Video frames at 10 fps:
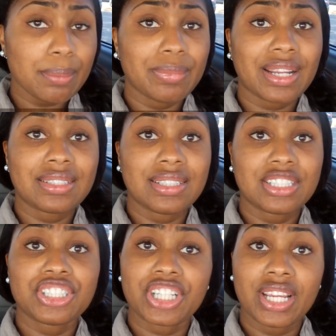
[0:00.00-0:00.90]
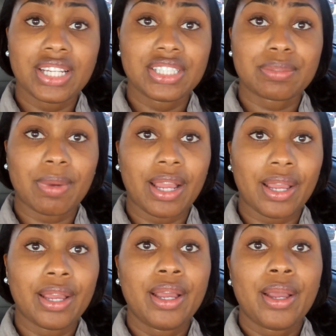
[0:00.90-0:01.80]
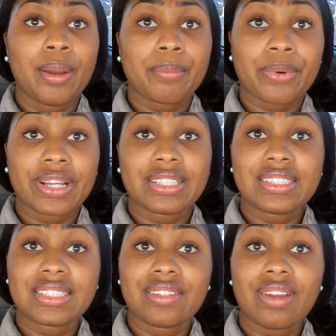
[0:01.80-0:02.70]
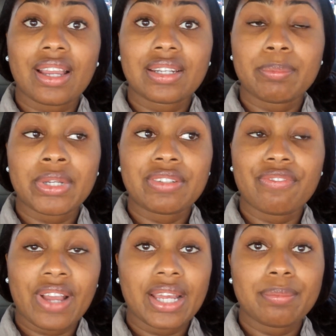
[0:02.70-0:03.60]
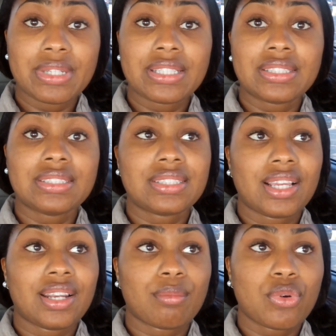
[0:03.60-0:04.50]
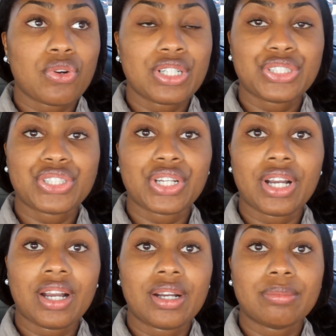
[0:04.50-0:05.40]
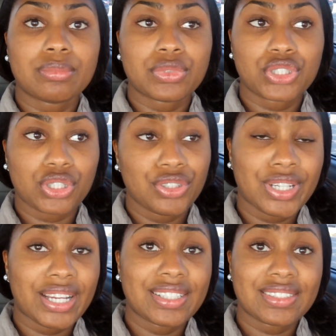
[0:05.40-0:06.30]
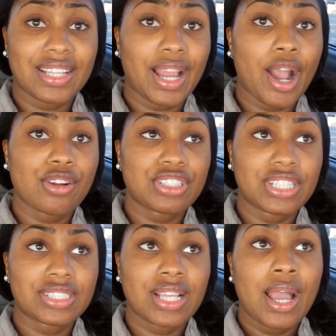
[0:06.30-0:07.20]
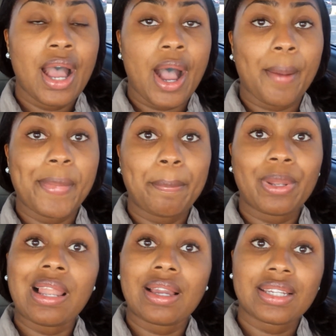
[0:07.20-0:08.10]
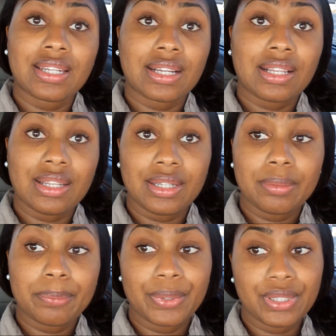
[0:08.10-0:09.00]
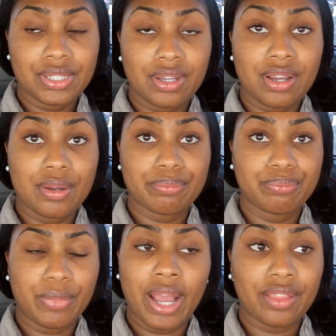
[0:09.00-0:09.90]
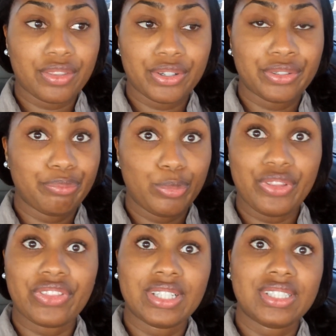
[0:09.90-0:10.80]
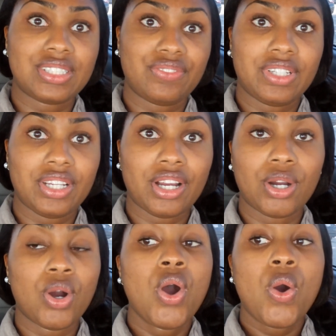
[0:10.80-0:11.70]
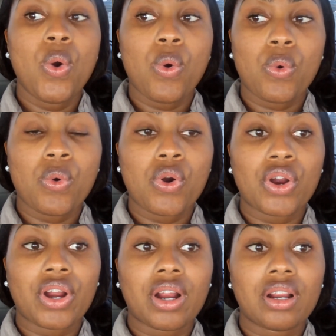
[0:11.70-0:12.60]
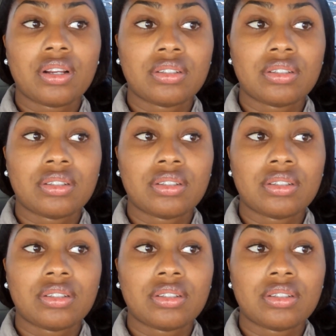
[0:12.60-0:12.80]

But I did change my pregnancy vitamins and I'm going to um, show you guys that I'll just I'm gonna plug in a clip um, either within this video or